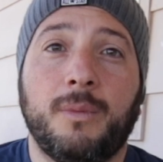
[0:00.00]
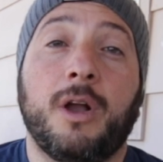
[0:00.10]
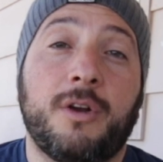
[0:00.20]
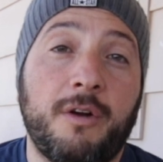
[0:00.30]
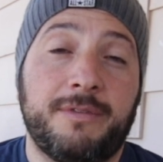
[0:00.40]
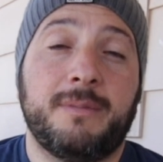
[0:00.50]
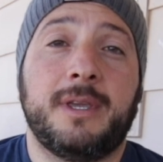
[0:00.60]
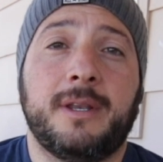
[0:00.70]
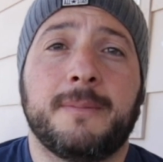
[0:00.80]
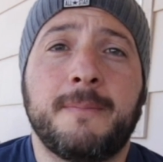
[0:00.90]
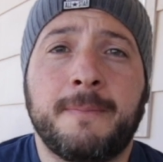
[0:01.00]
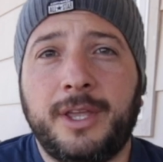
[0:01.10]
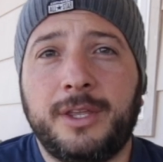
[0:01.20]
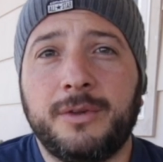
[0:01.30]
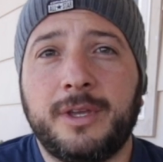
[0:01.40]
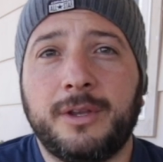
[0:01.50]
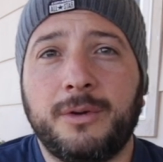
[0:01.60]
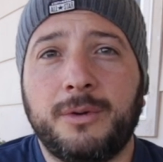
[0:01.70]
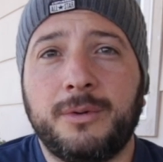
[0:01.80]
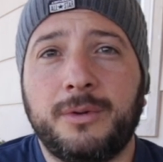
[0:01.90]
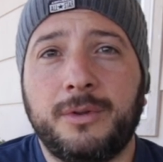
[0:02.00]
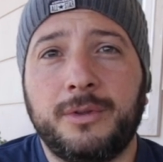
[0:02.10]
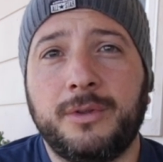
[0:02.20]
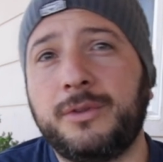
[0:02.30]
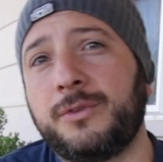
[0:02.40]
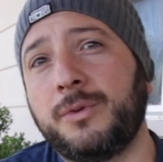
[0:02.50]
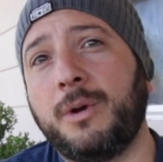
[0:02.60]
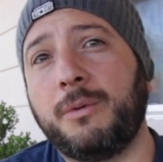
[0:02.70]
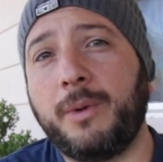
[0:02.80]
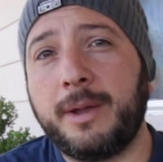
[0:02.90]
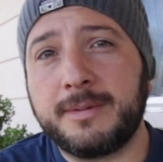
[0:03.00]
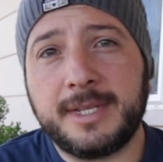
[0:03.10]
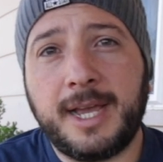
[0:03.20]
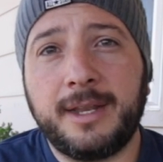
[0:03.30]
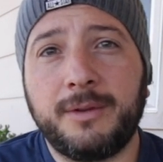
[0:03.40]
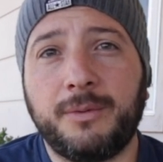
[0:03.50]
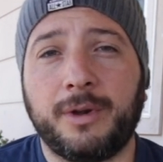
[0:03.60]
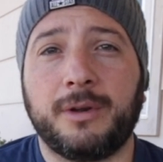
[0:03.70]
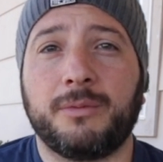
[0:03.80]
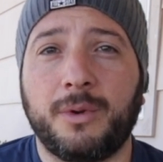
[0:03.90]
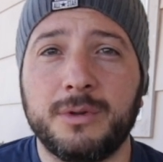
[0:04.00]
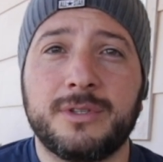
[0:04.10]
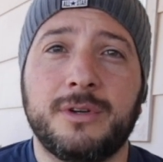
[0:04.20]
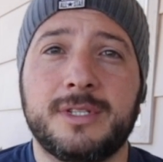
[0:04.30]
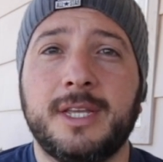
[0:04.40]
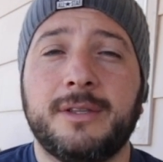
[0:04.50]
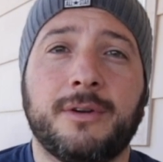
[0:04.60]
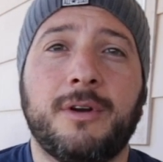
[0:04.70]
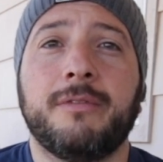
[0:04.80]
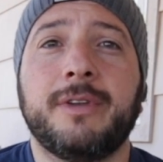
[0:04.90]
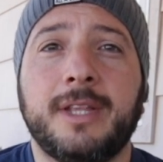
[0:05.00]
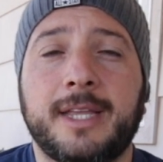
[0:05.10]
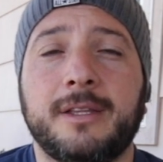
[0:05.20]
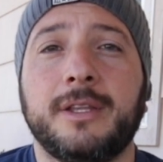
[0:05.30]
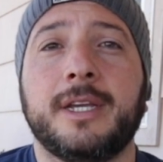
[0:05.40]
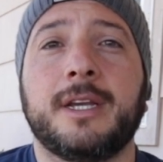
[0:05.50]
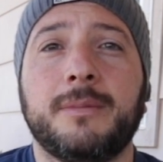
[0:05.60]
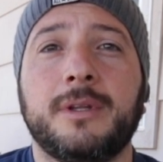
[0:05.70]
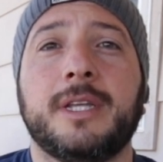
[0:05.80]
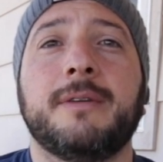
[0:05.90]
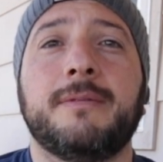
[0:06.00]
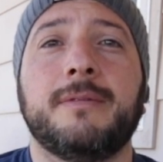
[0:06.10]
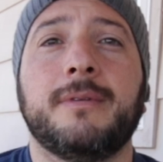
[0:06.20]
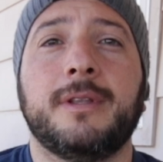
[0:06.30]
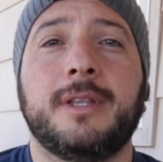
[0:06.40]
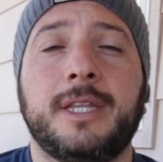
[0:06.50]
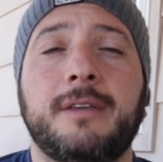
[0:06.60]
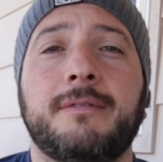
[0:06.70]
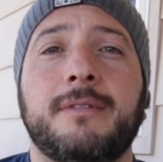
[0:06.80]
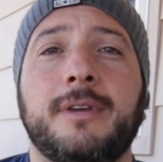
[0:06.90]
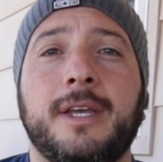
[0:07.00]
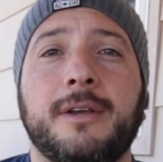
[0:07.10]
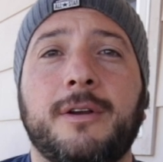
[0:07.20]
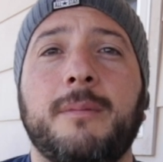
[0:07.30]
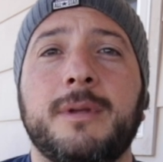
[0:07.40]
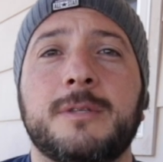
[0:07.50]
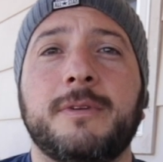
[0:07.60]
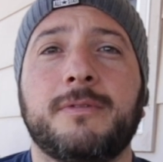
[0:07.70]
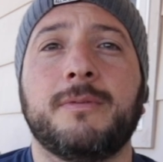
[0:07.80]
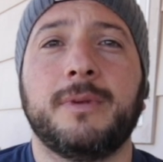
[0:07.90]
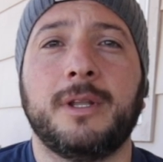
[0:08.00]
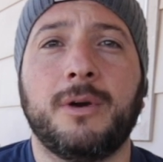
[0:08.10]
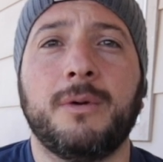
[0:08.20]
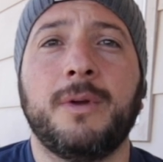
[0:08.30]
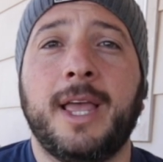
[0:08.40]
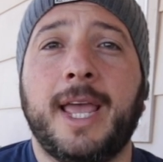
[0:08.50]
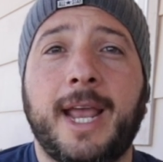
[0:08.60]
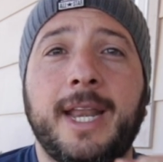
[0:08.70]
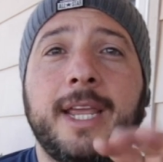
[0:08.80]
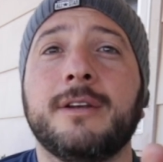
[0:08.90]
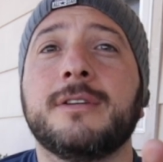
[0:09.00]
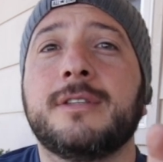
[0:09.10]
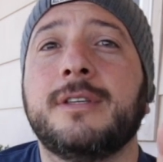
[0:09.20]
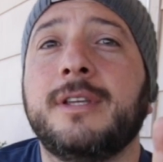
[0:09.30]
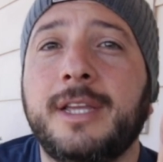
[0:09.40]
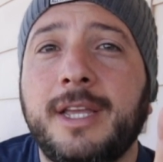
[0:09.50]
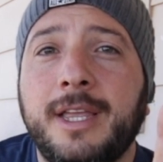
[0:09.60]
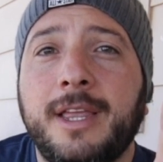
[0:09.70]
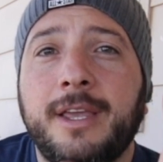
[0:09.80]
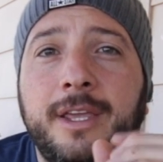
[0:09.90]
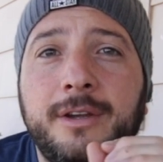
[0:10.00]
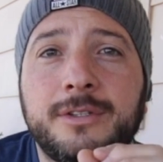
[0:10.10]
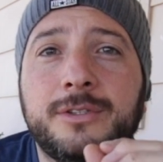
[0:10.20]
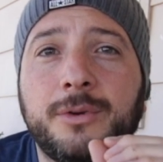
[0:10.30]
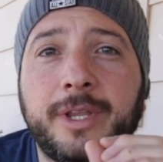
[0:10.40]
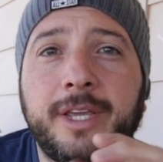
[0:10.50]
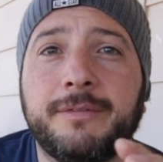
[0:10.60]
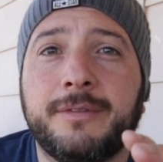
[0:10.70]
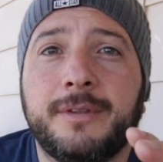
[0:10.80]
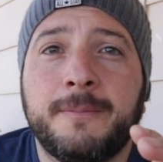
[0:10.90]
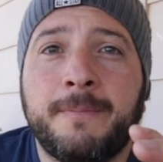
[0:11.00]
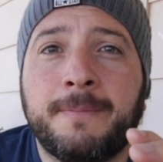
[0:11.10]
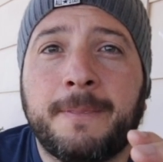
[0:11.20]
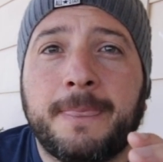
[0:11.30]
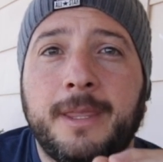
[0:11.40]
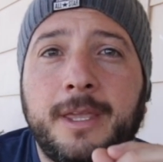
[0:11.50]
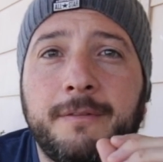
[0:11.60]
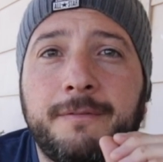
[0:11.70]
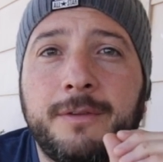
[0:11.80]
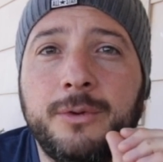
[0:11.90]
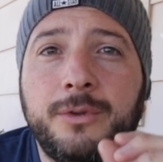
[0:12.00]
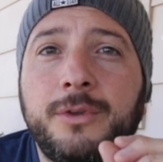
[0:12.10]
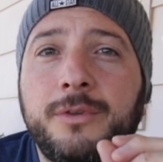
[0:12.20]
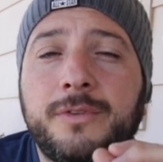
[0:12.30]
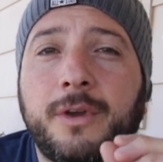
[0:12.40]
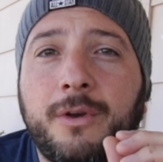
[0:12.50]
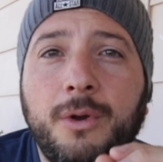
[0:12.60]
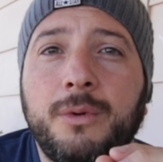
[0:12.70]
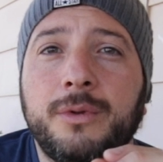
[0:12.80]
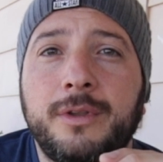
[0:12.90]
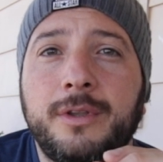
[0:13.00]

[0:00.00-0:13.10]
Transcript: coffee bean. You can go to a website where roasters send their coffee, like the link I'm going to leave in the comments below. And here's your gift. If you use the code